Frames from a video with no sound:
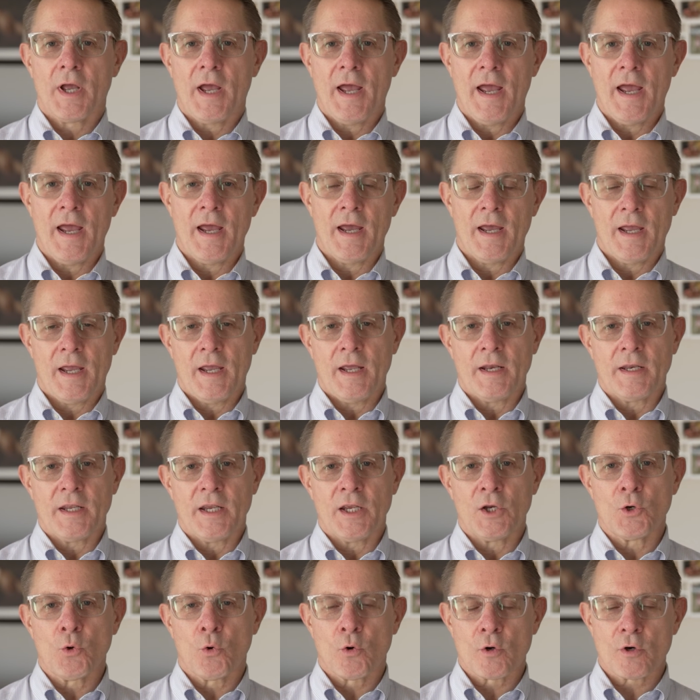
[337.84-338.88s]
And
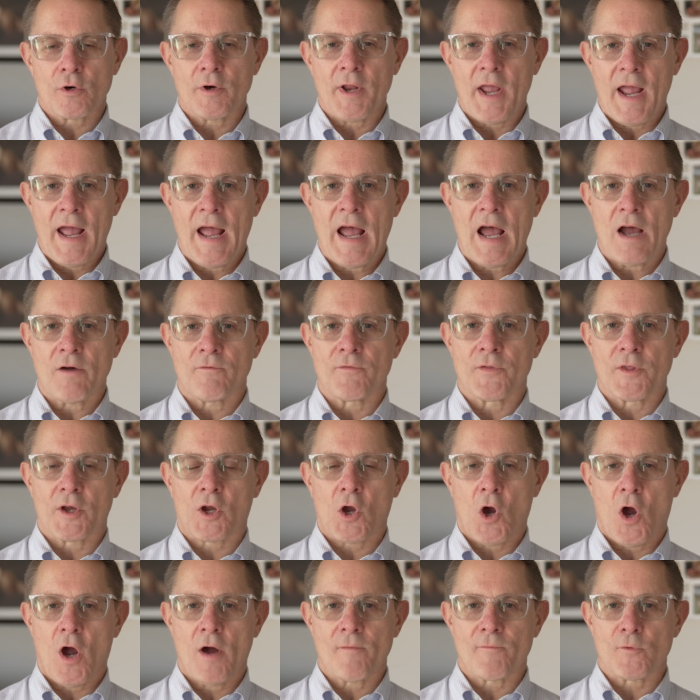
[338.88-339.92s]
in order to have the
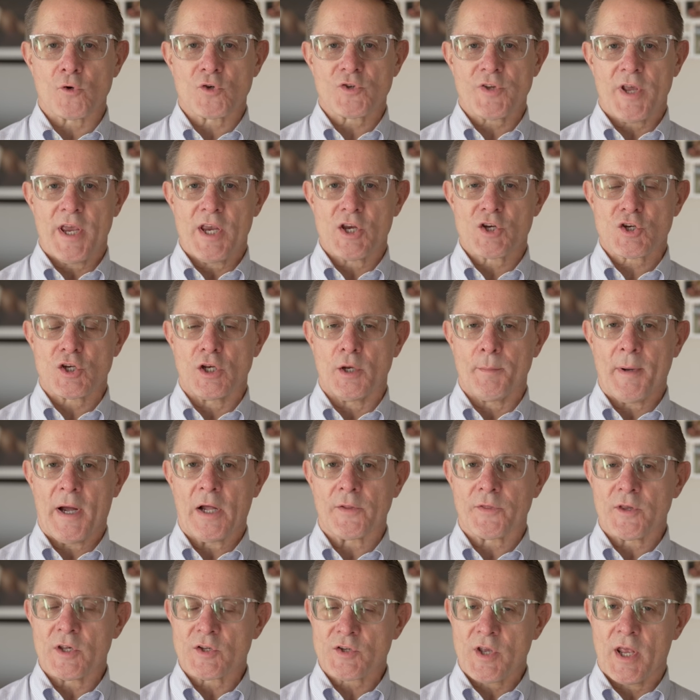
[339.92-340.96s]
conversation
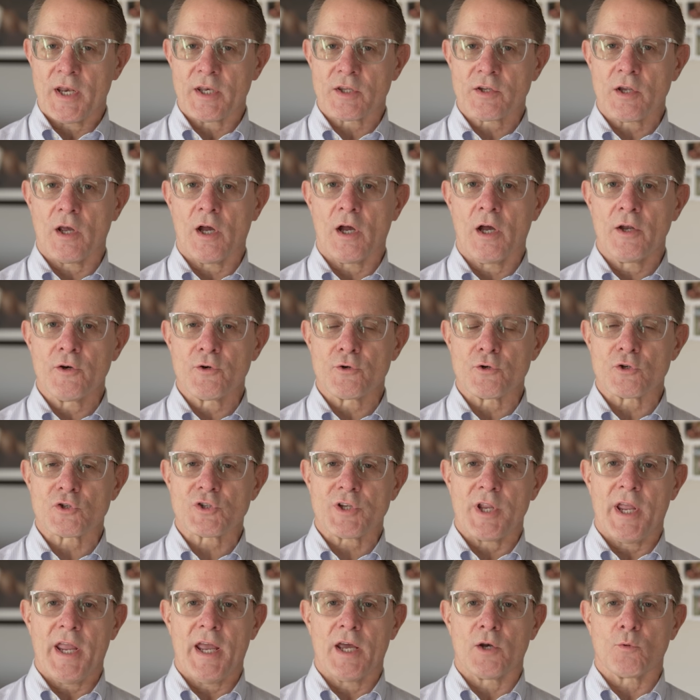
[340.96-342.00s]
about this and to
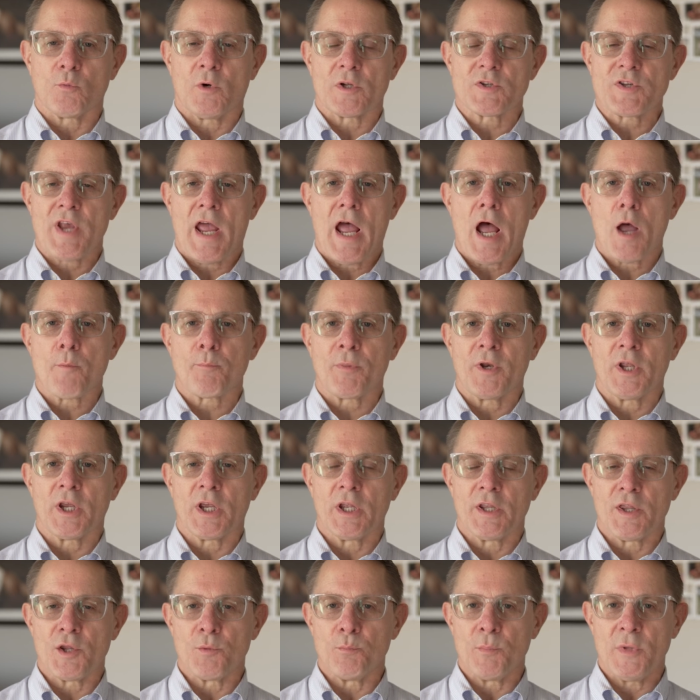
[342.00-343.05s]
understand what's happening
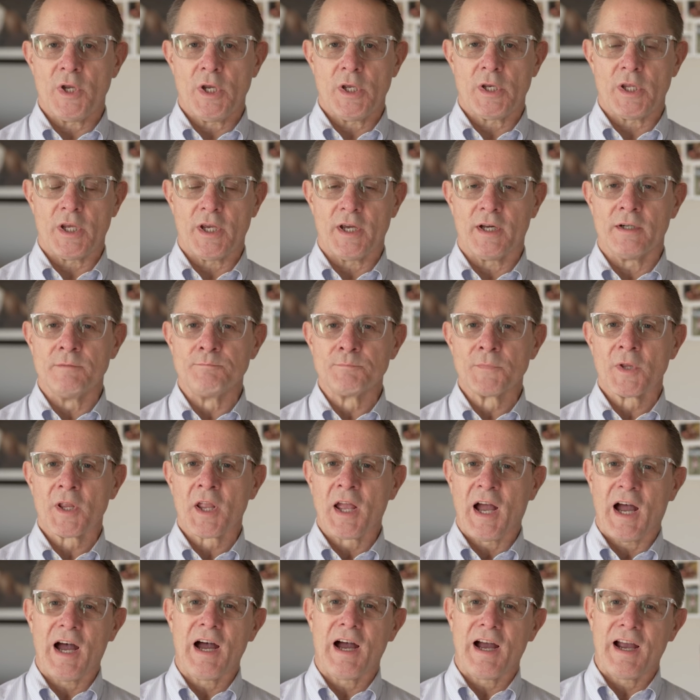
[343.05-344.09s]
in the media,
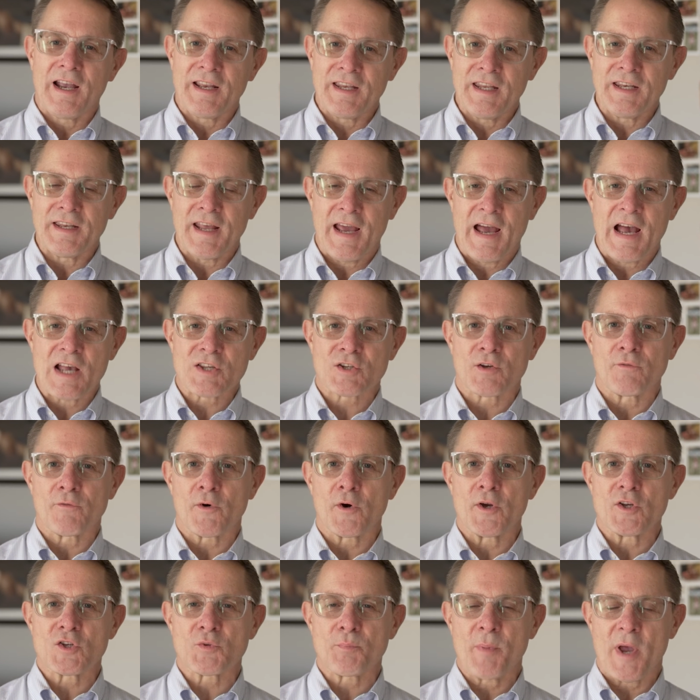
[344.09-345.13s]
I need to ask a
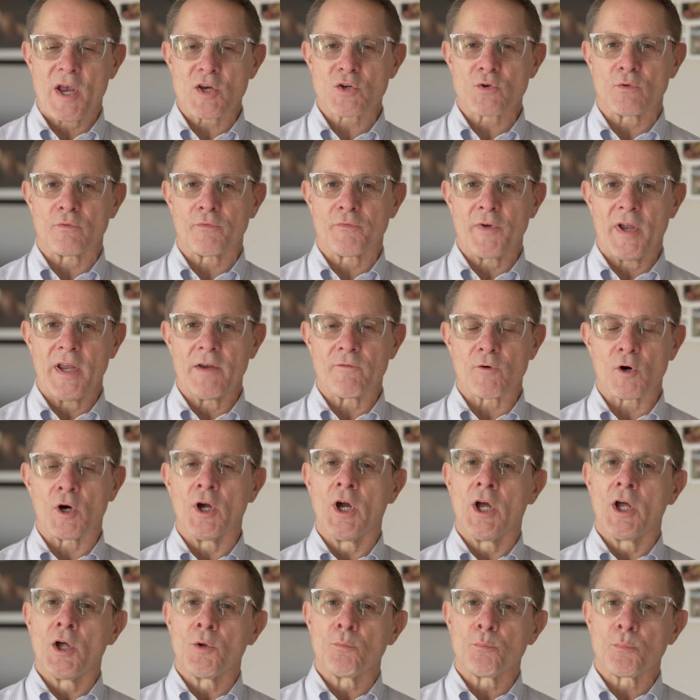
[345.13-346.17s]
very special favor.
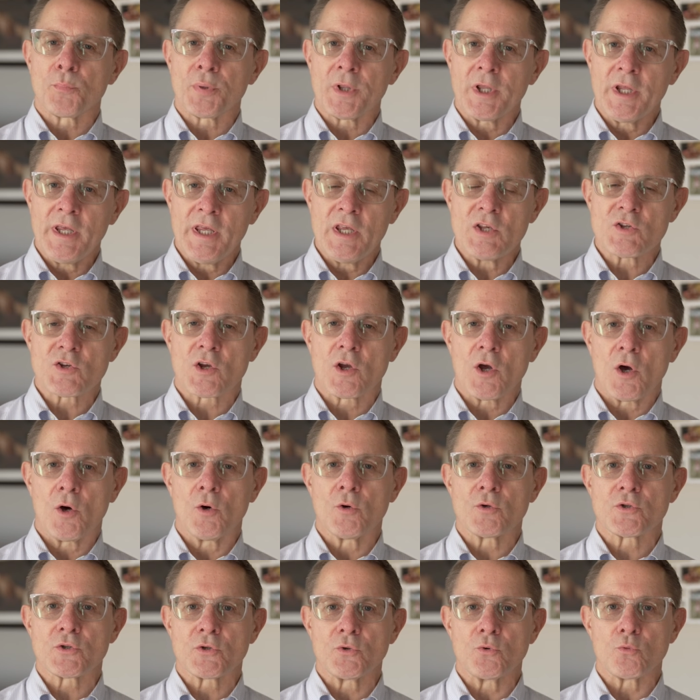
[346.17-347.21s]
Please
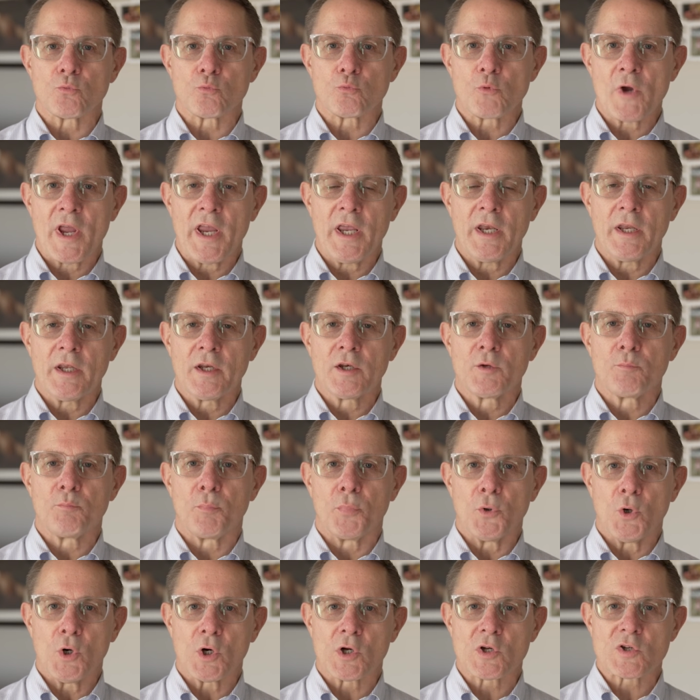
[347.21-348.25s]
go to
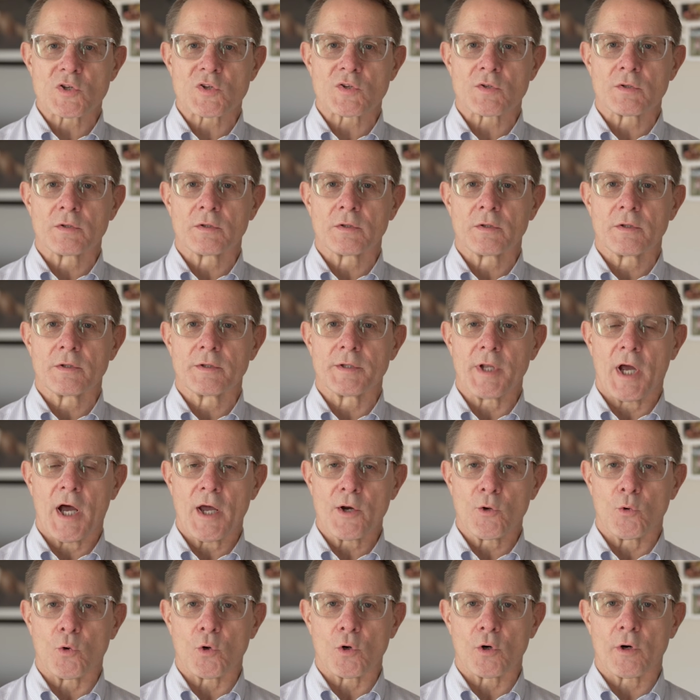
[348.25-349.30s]

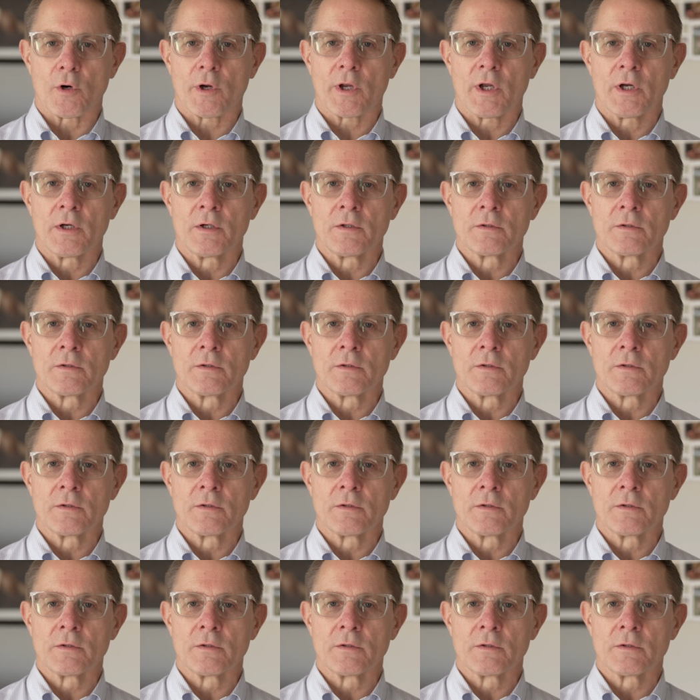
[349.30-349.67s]
ratedbooks.org.